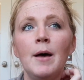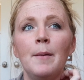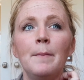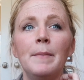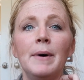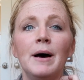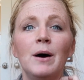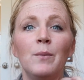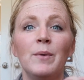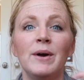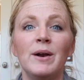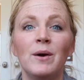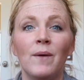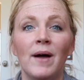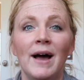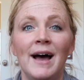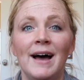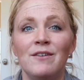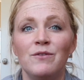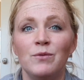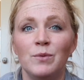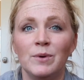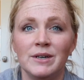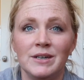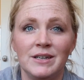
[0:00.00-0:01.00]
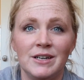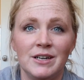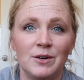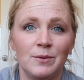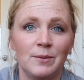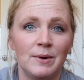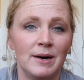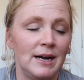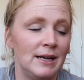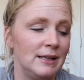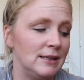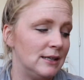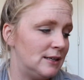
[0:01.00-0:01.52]
but we don't have one here
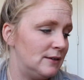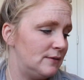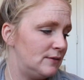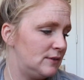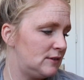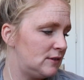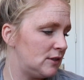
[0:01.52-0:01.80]
where I live.